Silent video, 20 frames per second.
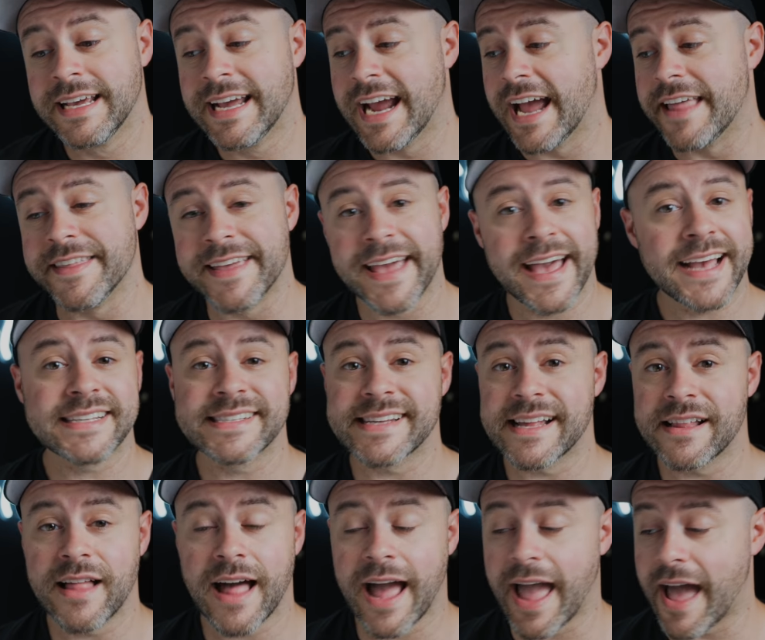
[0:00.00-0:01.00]
And the X
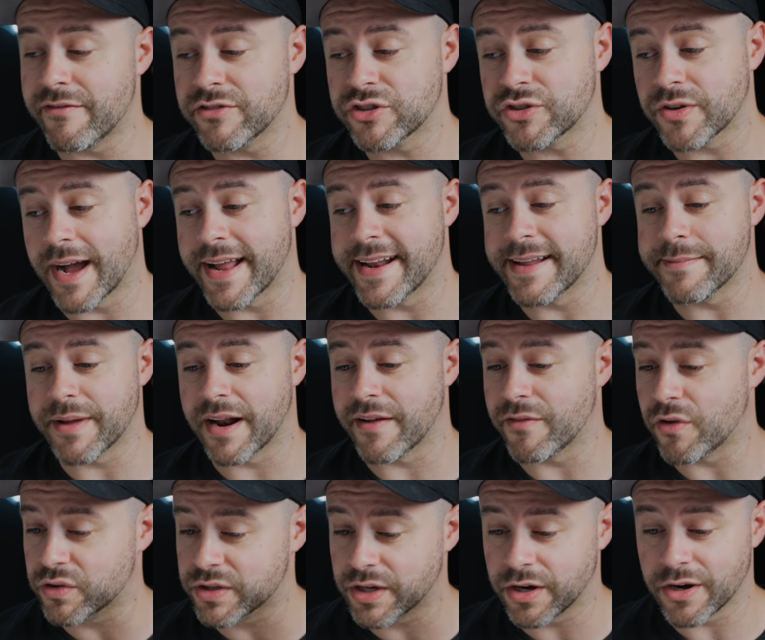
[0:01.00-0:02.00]
L, I haven't tried it, but I've
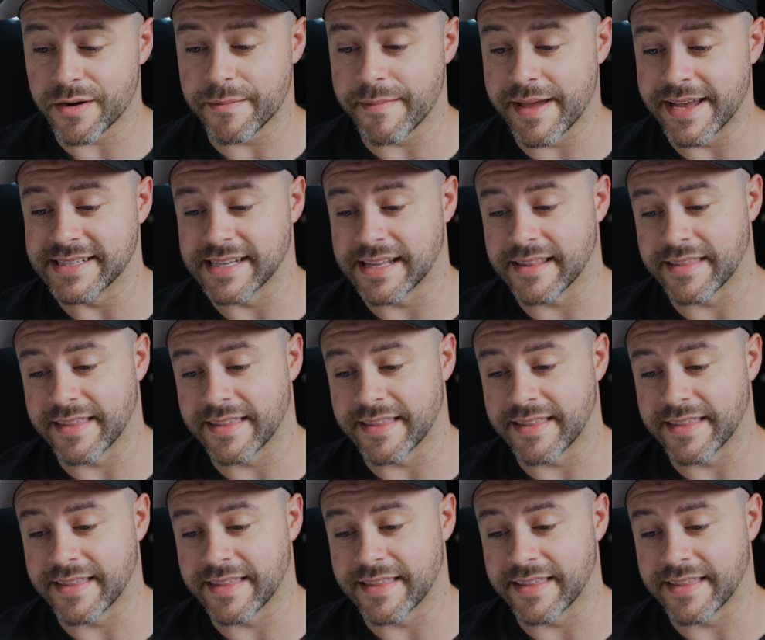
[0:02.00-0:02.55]
only heard amazing